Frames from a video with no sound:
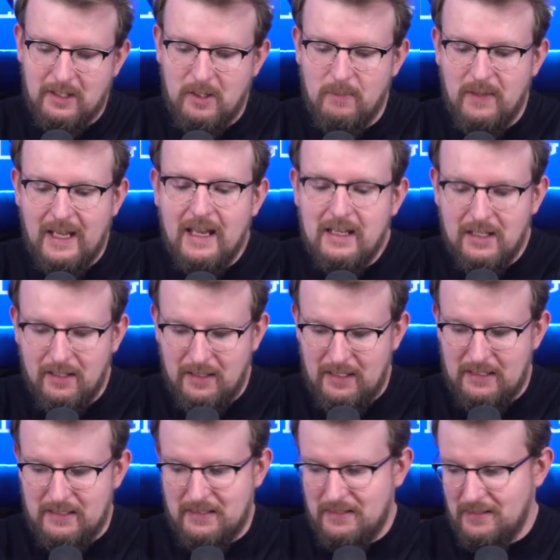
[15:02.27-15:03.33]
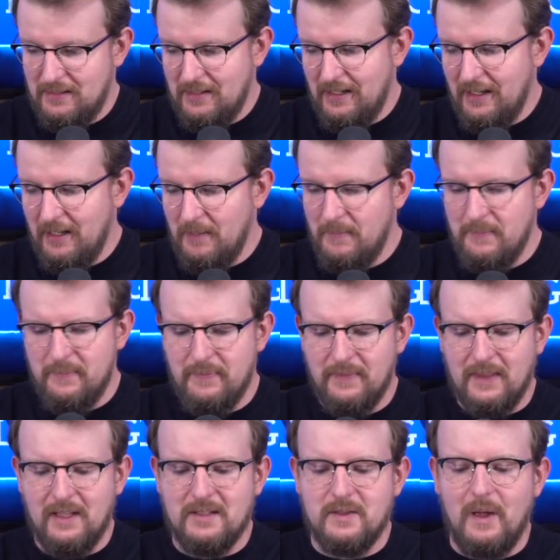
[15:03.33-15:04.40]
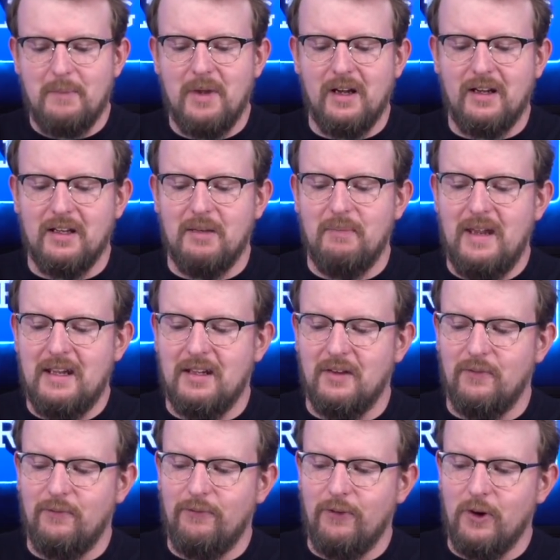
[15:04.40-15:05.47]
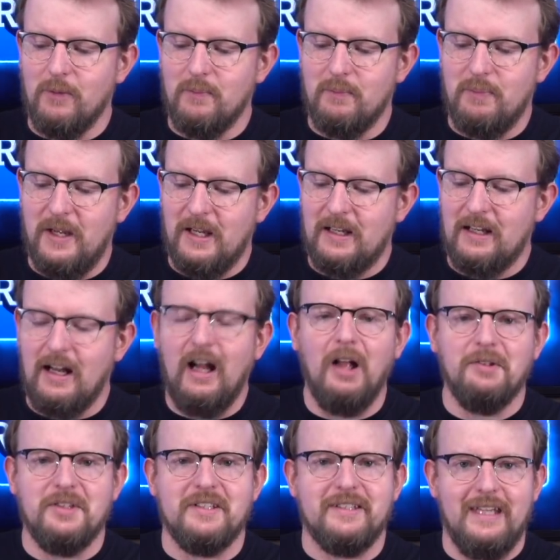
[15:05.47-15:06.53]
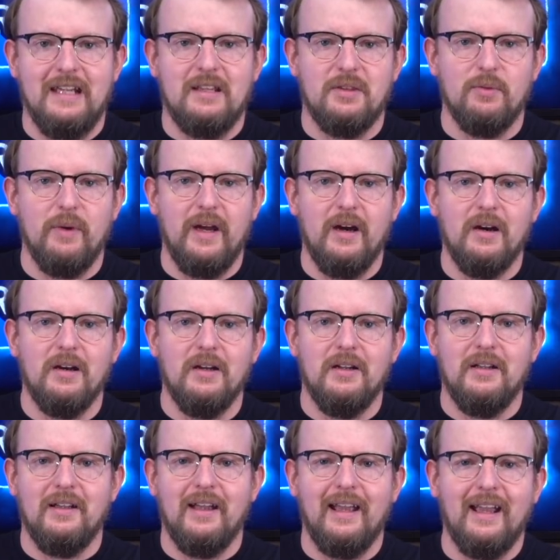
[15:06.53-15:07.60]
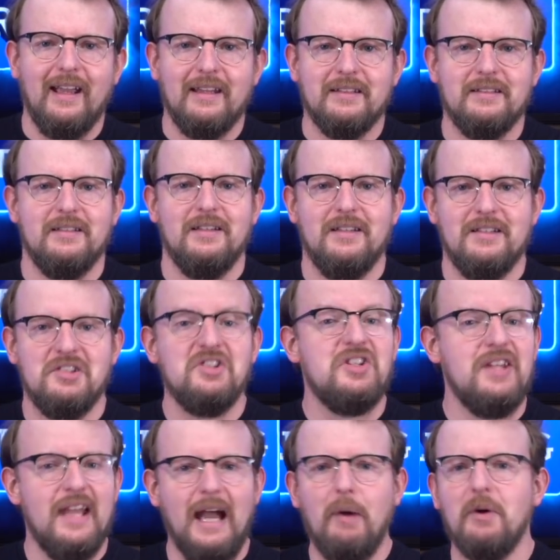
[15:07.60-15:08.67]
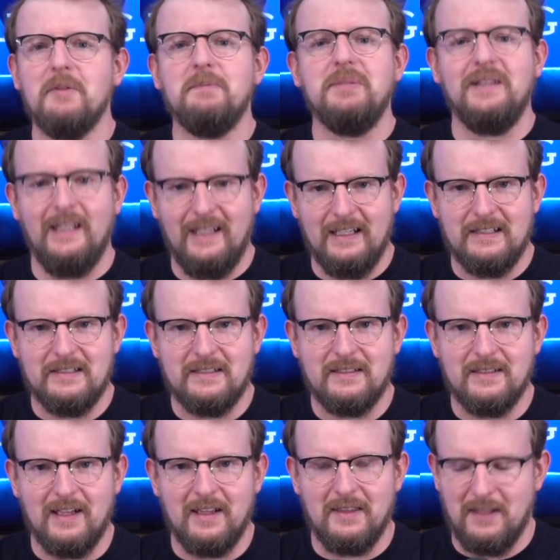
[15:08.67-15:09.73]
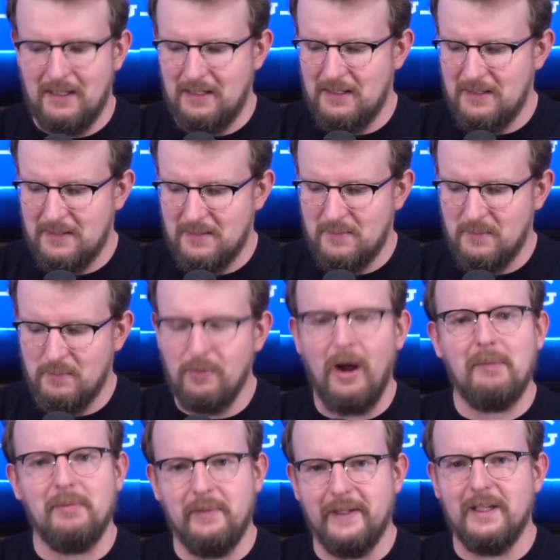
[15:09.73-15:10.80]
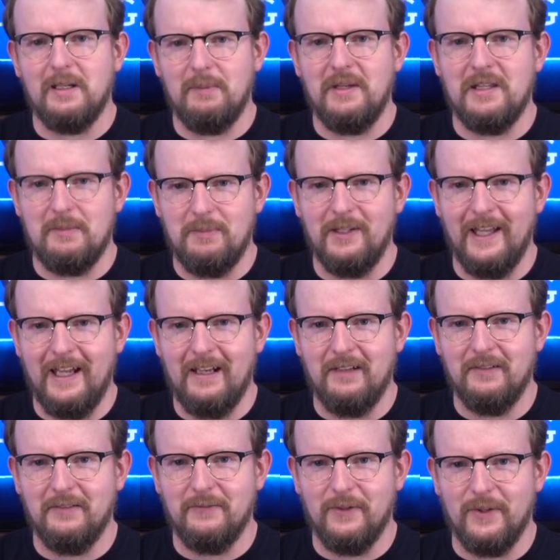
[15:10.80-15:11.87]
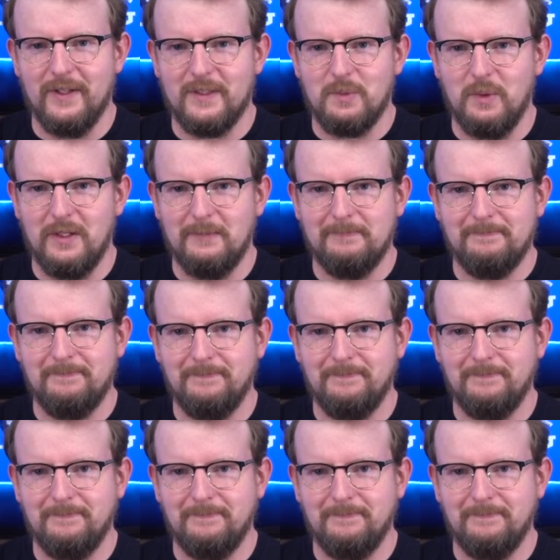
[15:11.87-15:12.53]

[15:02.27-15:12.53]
It could be any of these. So I'm not going to make a firm pick. I'll just take the rare and see how it plays, I think is probably going to be the plan for this one.